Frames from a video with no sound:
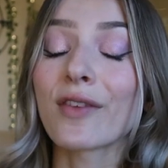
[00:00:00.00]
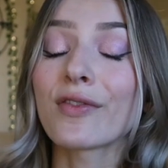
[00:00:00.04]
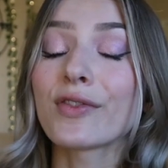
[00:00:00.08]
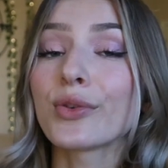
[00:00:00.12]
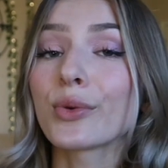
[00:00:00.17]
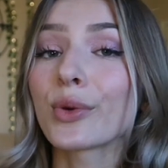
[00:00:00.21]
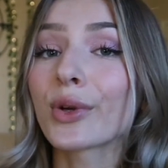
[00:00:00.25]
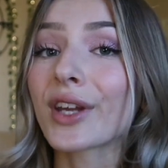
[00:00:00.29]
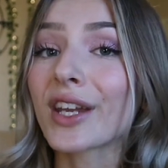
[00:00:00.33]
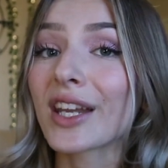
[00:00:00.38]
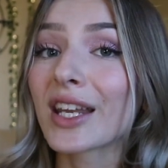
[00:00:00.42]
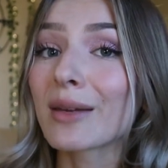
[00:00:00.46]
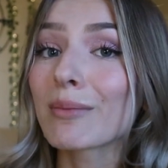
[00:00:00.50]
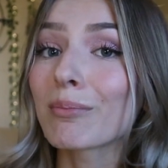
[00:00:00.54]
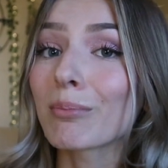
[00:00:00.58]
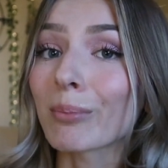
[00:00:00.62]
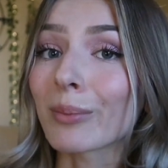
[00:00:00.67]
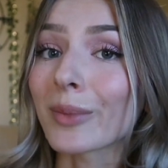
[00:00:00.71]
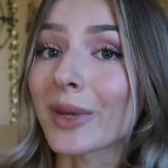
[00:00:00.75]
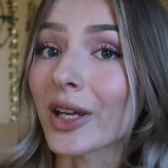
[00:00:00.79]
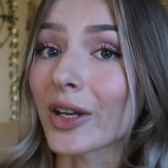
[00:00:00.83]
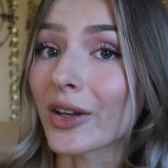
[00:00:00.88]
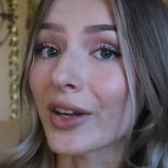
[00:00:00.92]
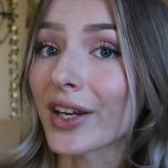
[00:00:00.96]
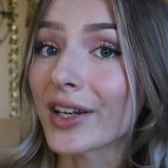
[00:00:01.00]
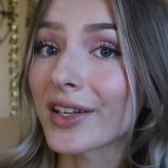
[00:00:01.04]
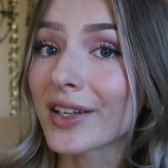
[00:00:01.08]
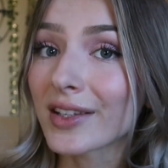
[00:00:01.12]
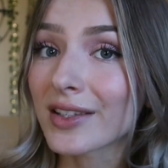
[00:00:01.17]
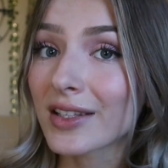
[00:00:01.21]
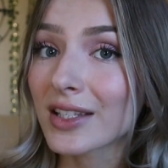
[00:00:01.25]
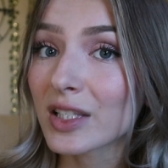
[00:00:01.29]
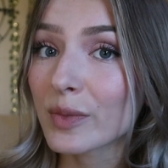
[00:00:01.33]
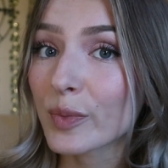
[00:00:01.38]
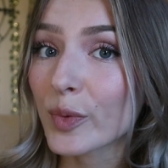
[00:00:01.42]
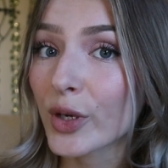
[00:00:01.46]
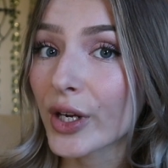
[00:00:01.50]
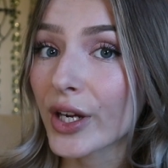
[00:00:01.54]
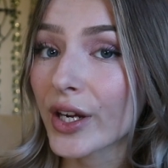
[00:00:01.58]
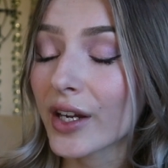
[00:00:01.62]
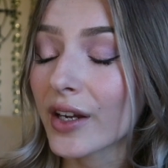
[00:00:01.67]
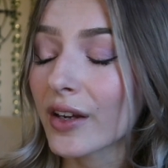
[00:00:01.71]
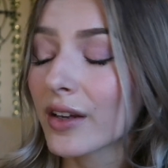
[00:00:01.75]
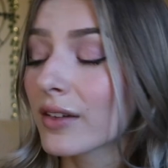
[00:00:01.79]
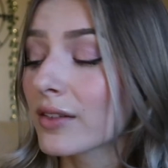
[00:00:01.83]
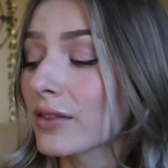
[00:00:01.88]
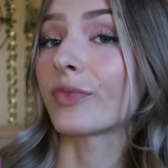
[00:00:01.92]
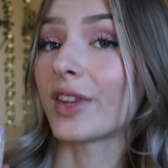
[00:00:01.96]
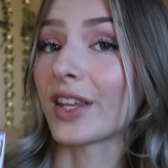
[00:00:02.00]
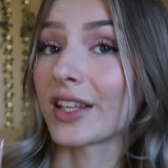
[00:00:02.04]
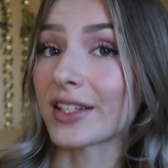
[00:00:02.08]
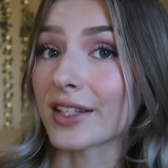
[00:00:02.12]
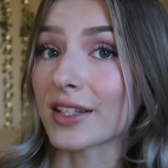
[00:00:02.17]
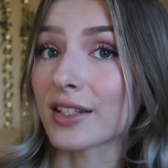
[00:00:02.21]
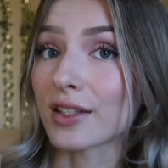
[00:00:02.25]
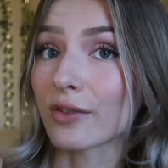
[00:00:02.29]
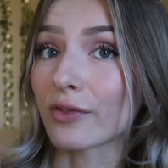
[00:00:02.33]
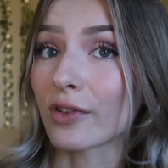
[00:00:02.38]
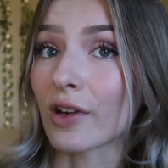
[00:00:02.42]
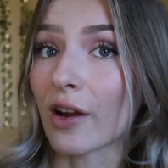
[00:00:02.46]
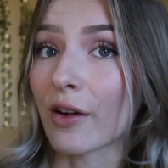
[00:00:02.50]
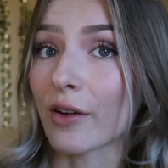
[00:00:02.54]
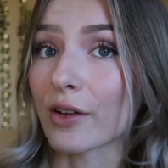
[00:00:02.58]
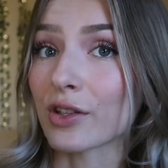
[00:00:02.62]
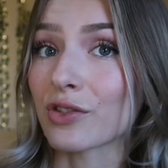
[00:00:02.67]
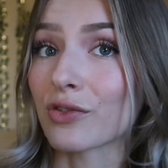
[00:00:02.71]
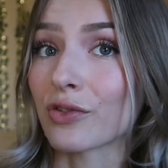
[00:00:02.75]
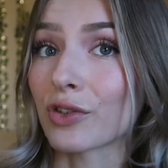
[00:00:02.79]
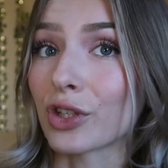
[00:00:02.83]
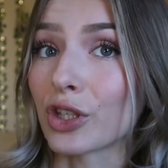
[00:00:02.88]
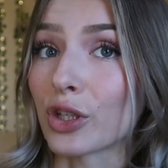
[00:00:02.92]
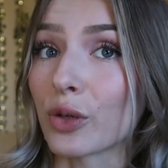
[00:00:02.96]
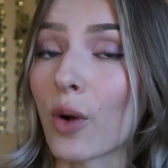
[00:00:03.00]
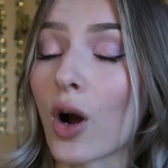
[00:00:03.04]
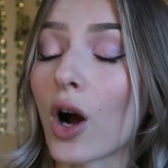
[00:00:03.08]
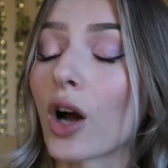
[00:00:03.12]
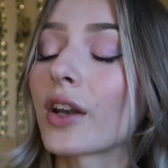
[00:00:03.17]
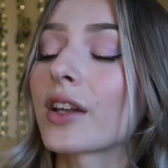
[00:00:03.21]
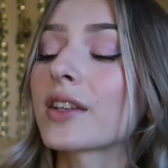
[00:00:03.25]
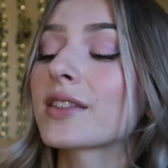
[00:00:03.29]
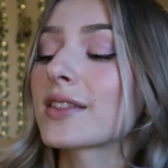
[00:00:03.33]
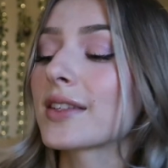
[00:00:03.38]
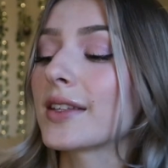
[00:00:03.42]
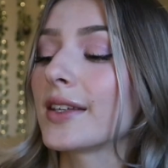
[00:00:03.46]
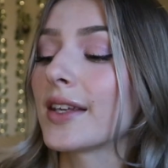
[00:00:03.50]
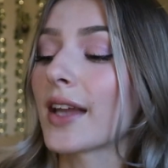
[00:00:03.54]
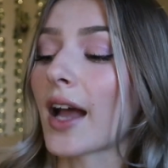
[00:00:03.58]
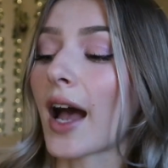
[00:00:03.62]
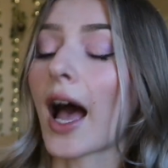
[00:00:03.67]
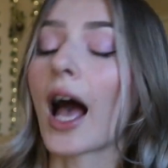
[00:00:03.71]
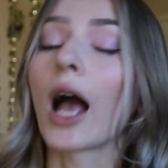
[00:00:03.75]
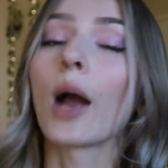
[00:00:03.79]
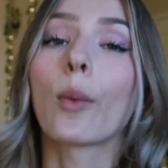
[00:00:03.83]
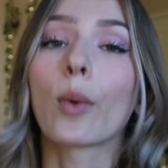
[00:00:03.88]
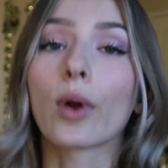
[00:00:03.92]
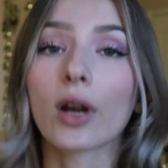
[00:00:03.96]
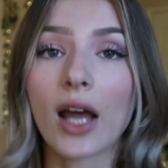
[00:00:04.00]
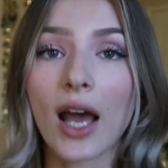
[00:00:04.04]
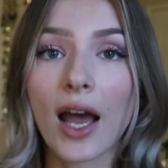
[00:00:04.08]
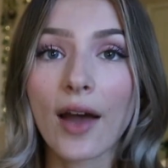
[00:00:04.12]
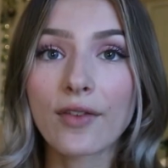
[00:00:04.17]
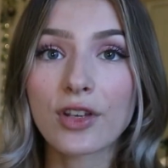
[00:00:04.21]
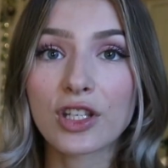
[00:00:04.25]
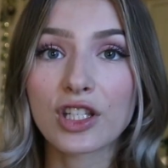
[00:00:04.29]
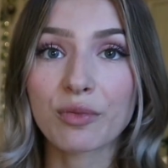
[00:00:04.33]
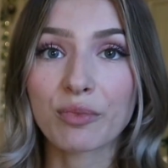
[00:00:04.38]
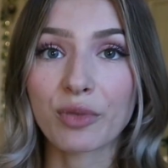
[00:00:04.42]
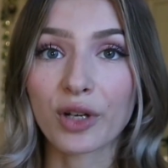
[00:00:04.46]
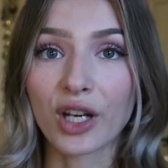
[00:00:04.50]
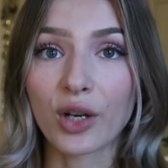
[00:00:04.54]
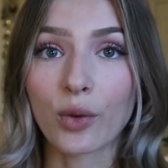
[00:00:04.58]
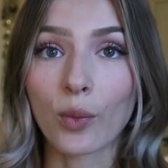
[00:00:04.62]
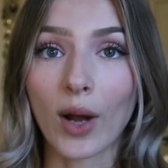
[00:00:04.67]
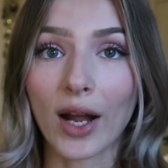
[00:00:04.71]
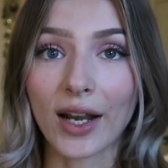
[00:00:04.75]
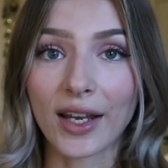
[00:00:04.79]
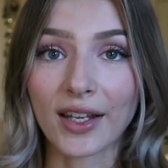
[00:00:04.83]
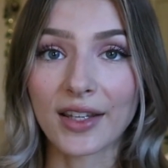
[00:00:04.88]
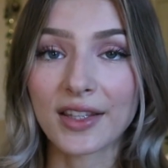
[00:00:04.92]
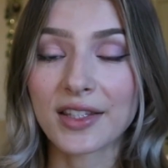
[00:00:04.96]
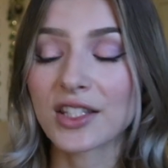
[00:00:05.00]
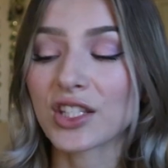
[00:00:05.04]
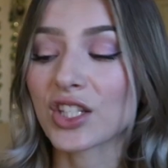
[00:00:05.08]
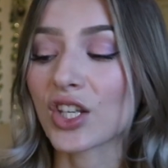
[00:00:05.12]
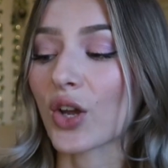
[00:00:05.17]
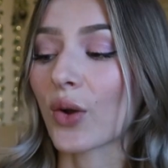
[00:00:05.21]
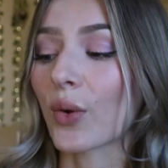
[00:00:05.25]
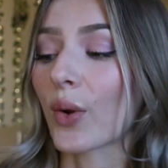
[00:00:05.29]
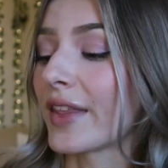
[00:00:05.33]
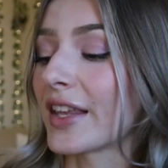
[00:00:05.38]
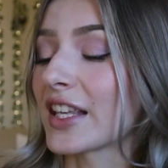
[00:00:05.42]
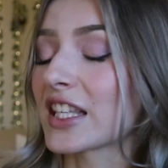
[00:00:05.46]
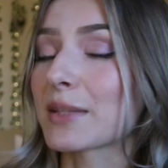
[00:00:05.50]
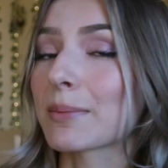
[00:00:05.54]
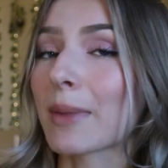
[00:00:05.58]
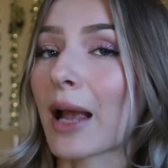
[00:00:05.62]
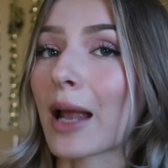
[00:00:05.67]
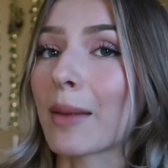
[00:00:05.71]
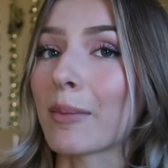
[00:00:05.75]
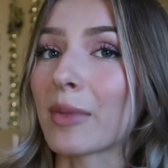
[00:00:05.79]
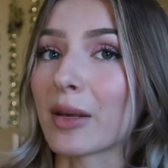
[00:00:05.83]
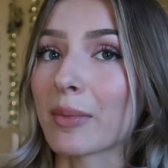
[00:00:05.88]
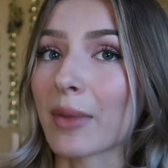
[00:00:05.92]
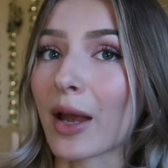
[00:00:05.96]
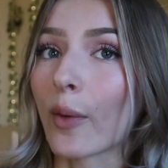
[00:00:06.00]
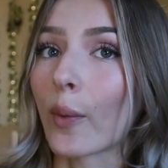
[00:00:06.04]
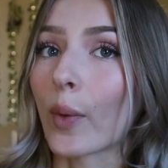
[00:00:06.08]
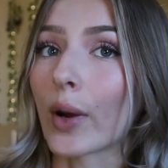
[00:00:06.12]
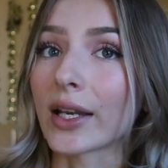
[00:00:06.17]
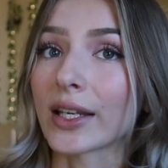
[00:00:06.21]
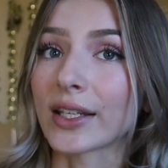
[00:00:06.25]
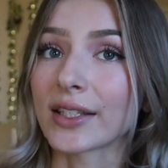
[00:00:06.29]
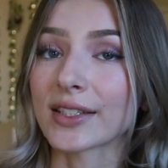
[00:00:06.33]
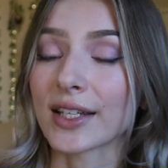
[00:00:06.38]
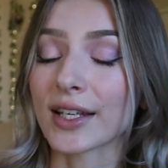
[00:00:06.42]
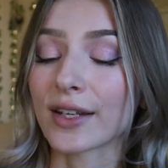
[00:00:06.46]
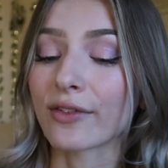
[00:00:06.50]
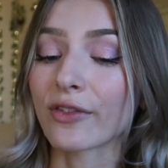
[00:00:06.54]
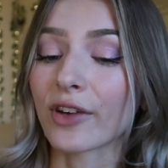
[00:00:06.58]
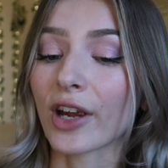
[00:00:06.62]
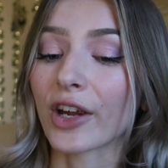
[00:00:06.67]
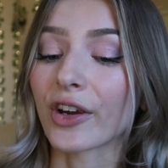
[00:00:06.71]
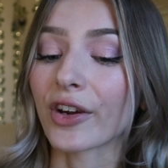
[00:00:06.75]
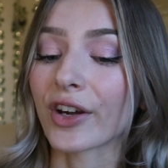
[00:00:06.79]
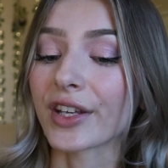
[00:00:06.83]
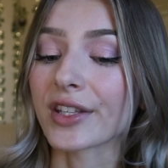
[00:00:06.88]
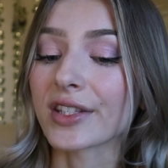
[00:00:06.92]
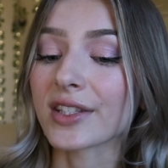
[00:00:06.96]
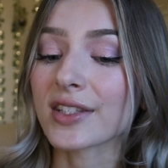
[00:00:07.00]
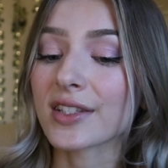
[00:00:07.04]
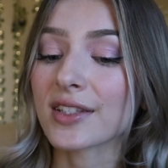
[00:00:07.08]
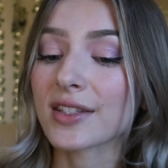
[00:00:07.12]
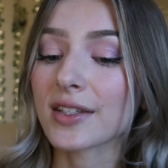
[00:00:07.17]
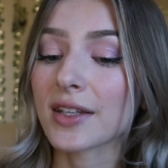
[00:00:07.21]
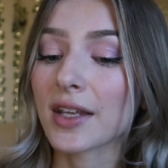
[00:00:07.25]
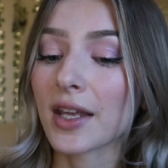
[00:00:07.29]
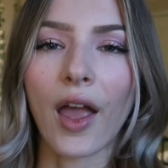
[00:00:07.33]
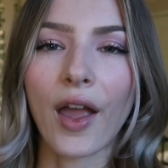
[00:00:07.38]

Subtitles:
If you are getting married in the spring, this is the fragrance for you. Honestly, I want to have a spring wedding, so this might be my wedding day fragrance.